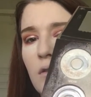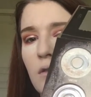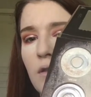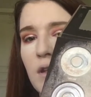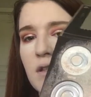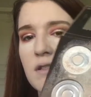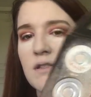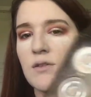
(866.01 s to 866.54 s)

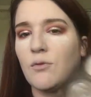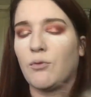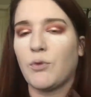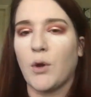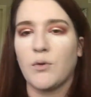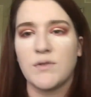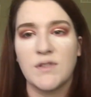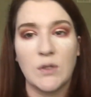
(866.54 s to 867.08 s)
this
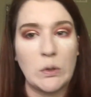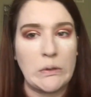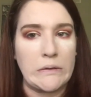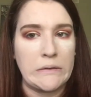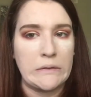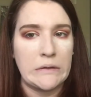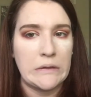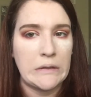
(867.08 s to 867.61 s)
rose
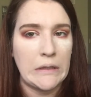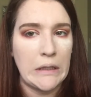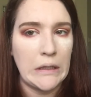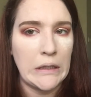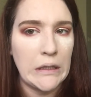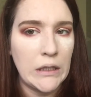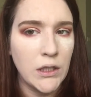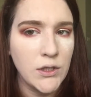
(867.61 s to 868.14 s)
gold
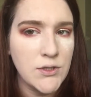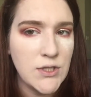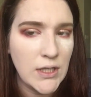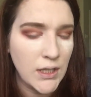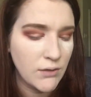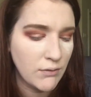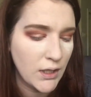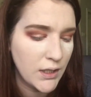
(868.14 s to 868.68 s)
highlighting
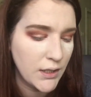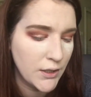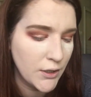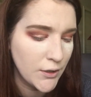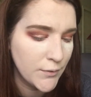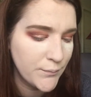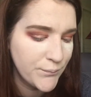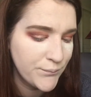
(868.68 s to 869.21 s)
shade right
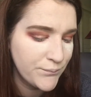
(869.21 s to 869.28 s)
here.